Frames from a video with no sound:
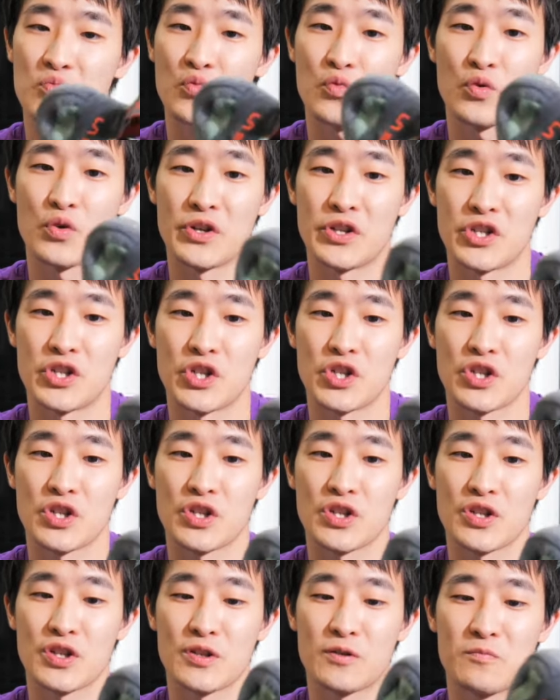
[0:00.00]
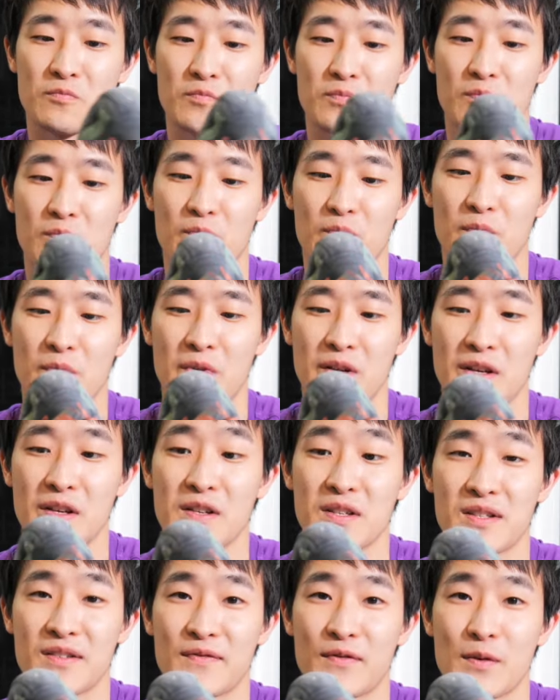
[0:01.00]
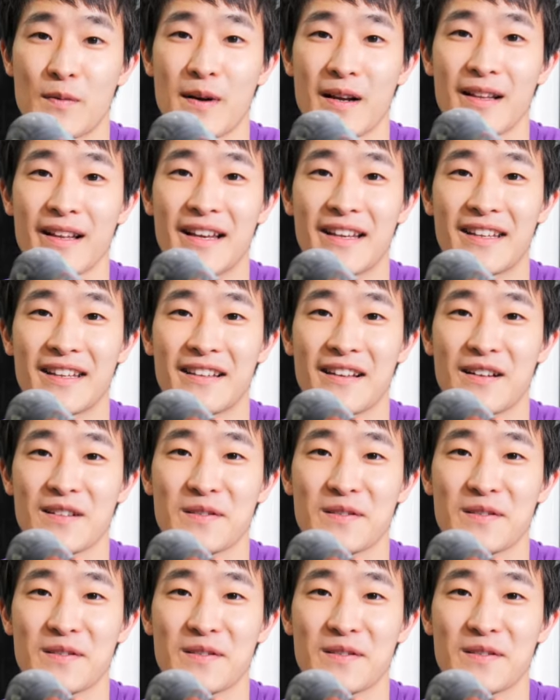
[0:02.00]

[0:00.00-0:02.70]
which is for my liking